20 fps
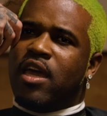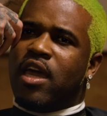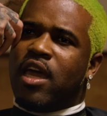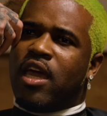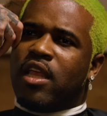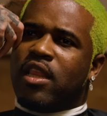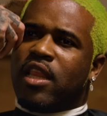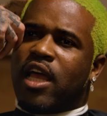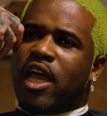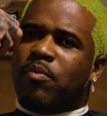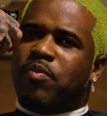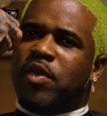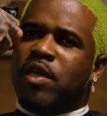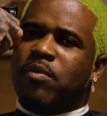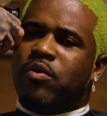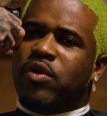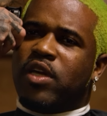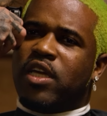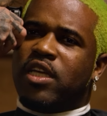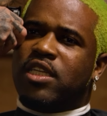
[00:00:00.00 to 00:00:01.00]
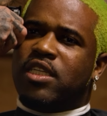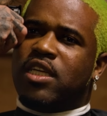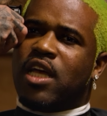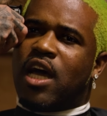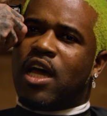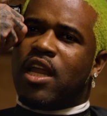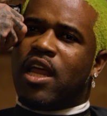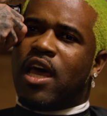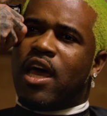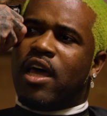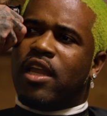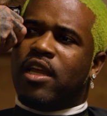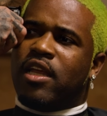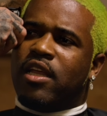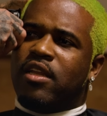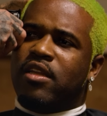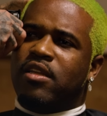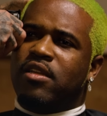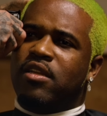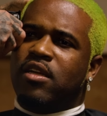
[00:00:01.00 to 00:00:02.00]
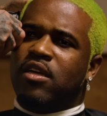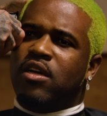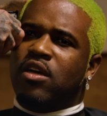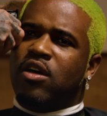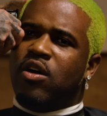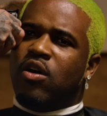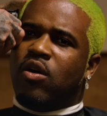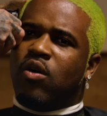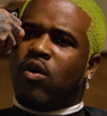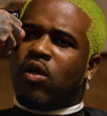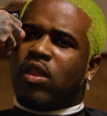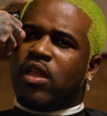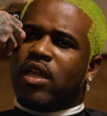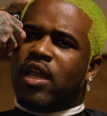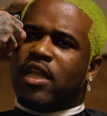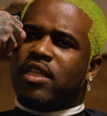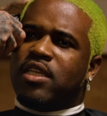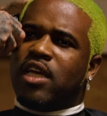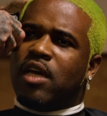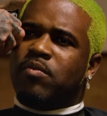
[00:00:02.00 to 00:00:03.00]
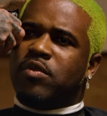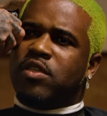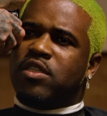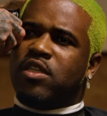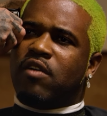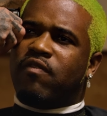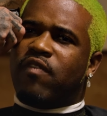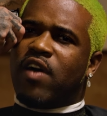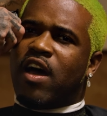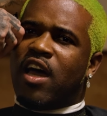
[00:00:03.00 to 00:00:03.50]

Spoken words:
and like people get shot at and all of that type of stuff.